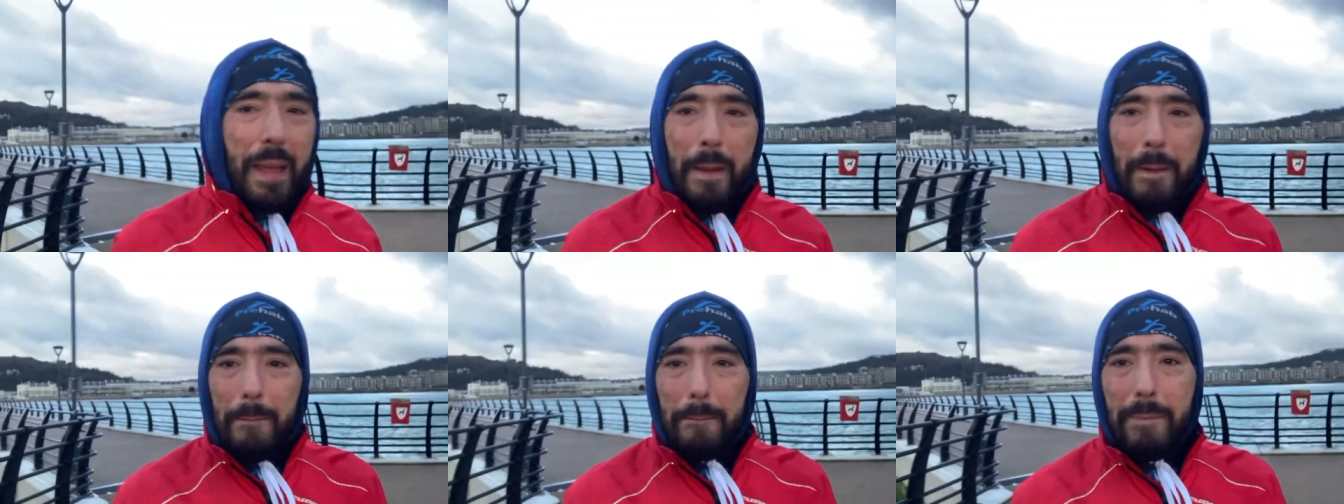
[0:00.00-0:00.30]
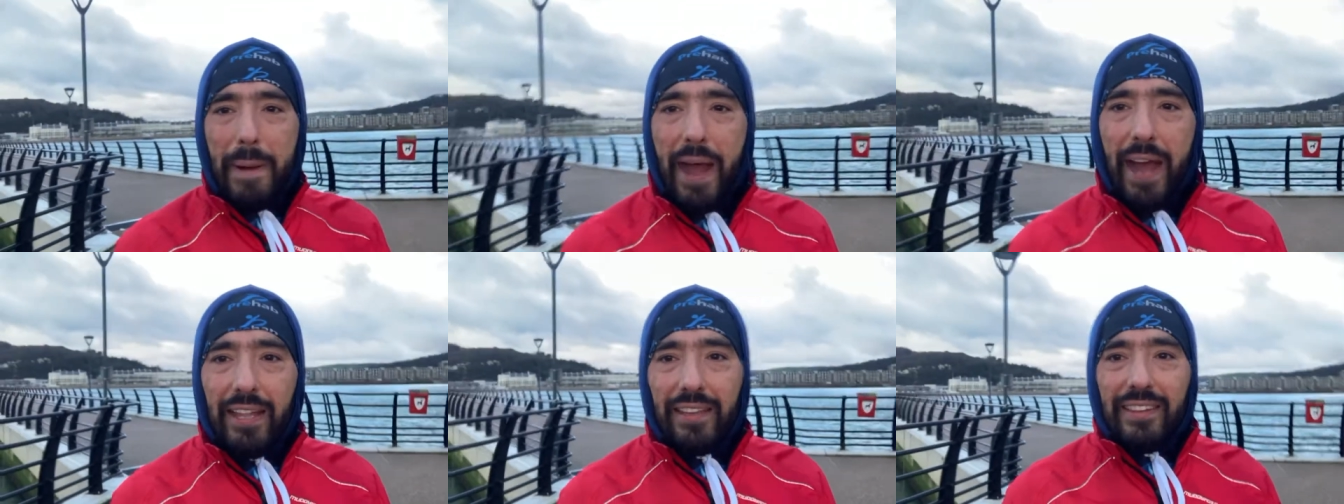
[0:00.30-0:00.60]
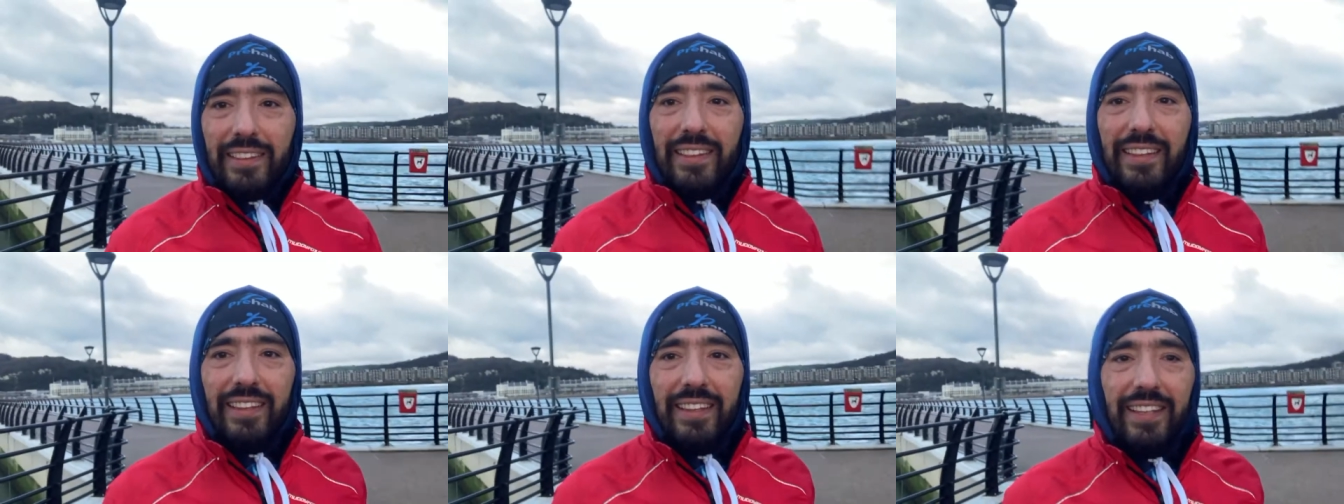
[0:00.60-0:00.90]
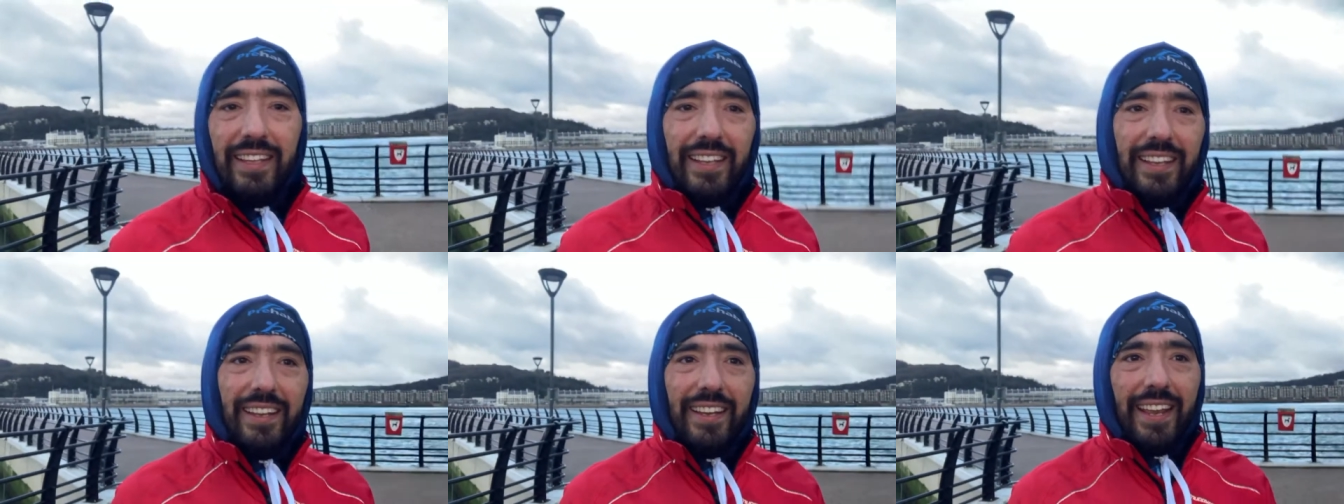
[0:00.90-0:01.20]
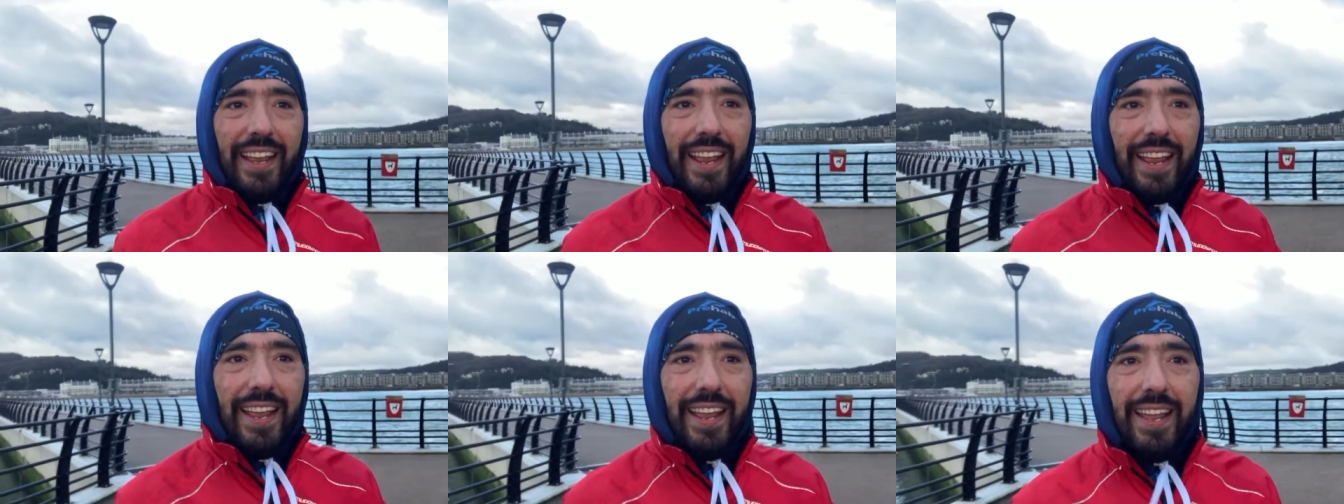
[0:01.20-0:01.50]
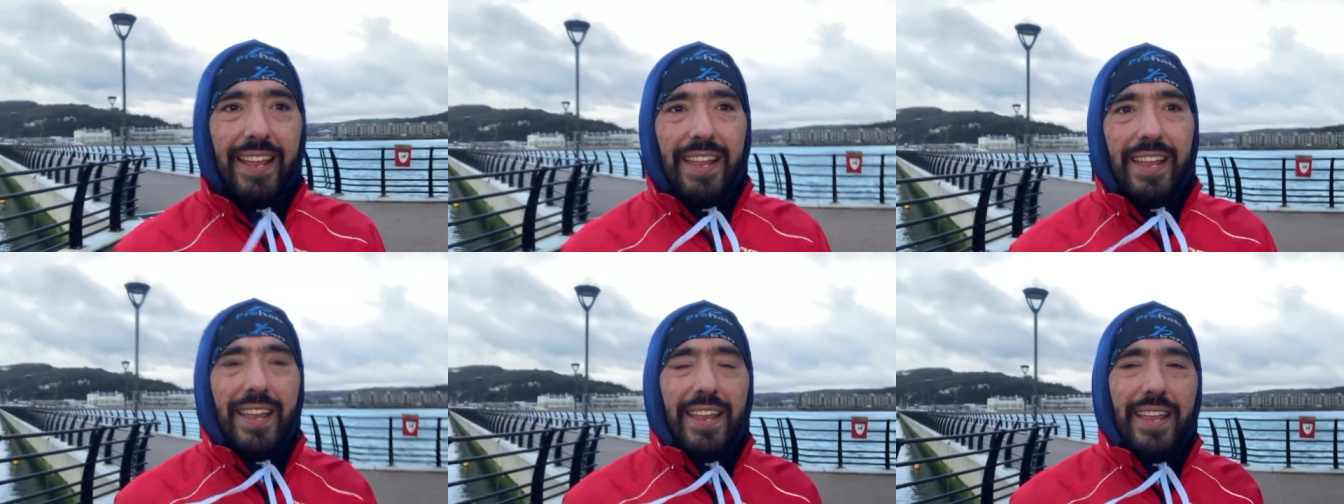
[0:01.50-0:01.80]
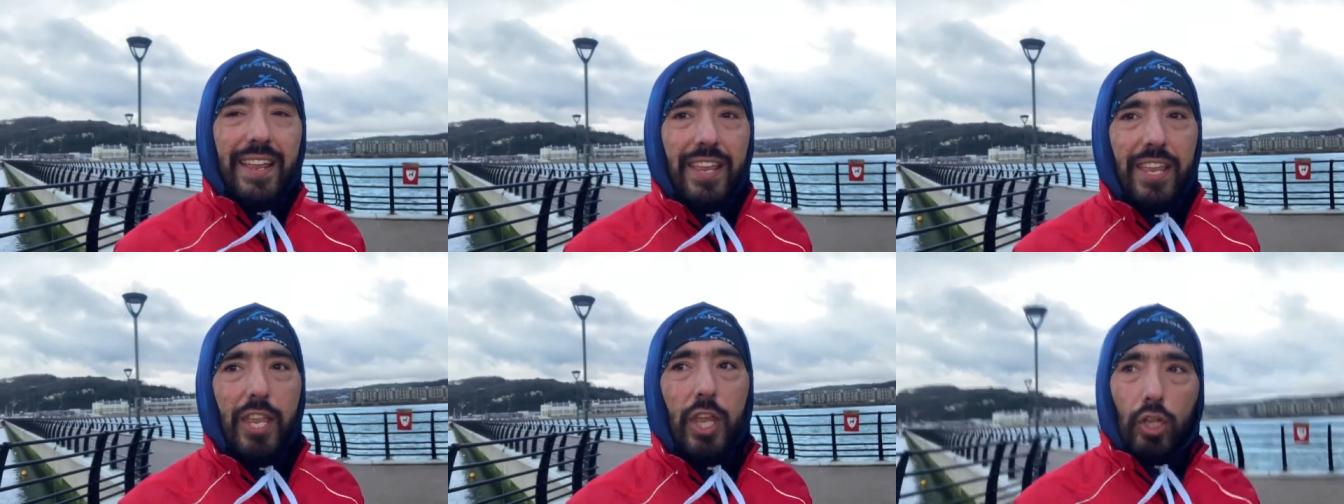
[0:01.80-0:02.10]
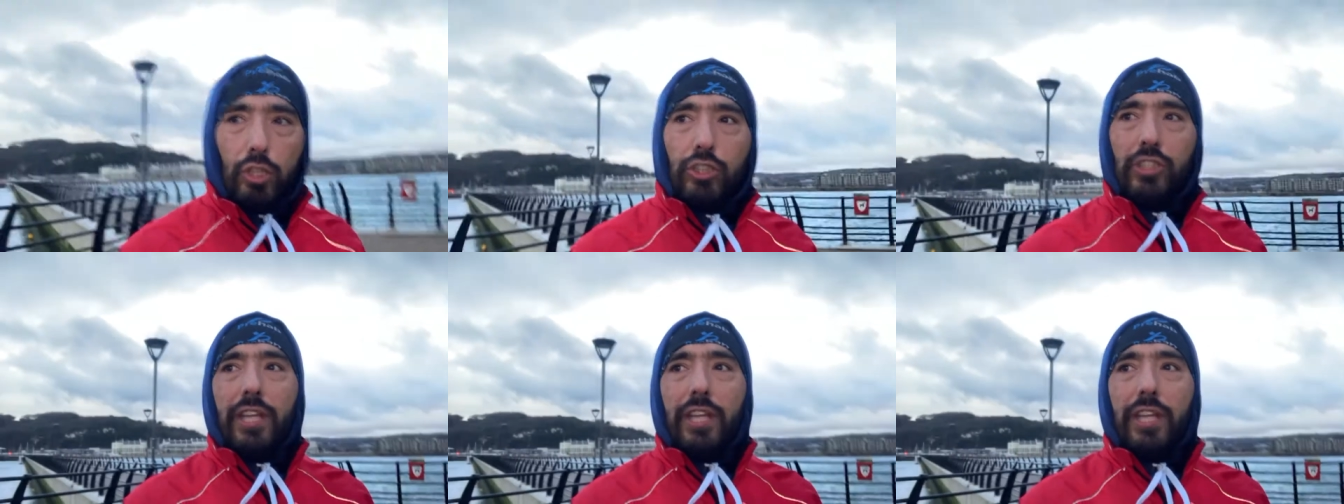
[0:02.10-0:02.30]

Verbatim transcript: But use